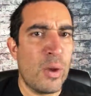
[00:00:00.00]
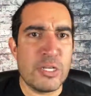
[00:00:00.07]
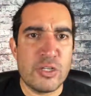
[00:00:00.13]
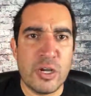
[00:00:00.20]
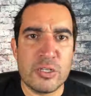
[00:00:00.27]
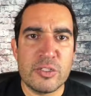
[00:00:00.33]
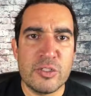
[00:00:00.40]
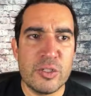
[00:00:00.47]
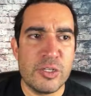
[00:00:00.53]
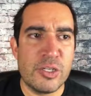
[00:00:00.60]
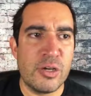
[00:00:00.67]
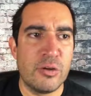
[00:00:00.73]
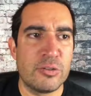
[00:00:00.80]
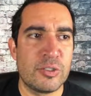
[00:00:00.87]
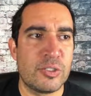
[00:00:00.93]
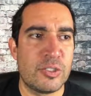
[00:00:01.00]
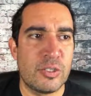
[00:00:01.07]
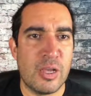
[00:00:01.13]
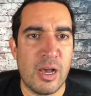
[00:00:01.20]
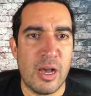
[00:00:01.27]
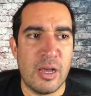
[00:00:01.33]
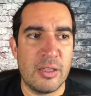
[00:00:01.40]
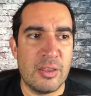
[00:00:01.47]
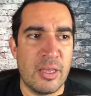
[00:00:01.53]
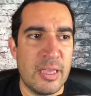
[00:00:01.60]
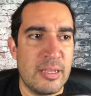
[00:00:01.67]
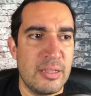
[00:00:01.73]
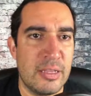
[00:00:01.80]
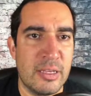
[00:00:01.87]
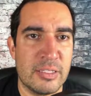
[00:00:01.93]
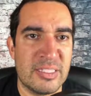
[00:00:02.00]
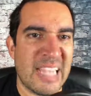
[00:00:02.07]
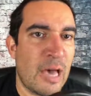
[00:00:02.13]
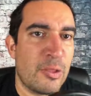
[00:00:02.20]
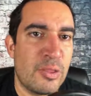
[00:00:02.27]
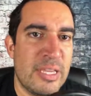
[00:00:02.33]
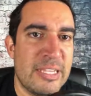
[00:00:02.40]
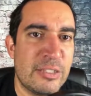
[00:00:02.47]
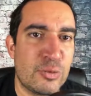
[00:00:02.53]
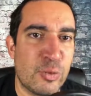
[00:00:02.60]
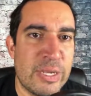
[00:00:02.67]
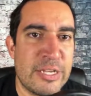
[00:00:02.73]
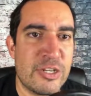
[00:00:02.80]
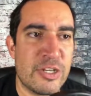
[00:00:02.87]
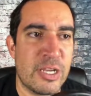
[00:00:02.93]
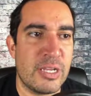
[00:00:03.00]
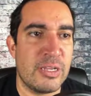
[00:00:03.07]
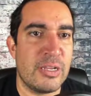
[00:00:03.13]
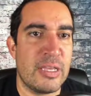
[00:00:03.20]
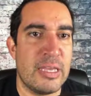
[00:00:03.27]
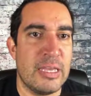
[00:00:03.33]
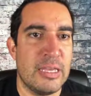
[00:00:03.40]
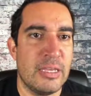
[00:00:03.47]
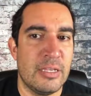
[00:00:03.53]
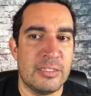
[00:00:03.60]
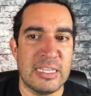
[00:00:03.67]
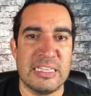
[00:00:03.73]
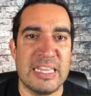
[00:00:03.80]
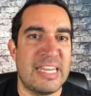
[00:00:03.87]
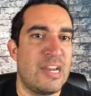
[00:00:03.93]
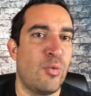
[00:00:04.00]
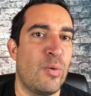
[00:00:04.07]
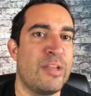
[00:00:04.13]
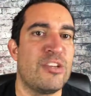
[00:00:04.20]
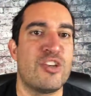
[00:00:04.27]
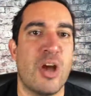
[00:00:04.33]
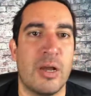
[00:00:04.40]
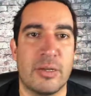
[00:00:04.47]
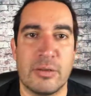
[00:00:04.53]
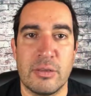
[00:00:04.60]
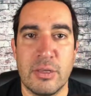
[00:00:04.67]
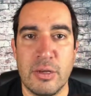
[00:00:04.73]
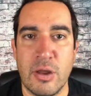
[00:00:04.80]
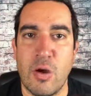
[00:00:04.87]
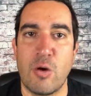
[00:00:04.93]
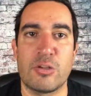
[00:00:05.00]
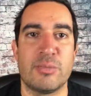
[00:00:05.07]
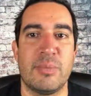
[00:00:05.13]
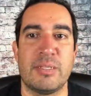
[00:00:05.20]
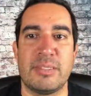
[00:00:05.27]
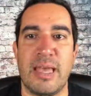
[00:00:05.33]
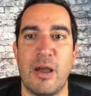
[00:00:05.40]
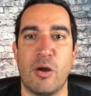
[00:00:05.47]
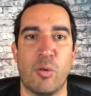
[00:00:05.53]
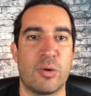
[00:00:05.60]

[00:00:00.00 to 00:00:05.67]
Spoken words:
Wing Chun studios in the southeast region is Atlanta Wing Chun, or something like that.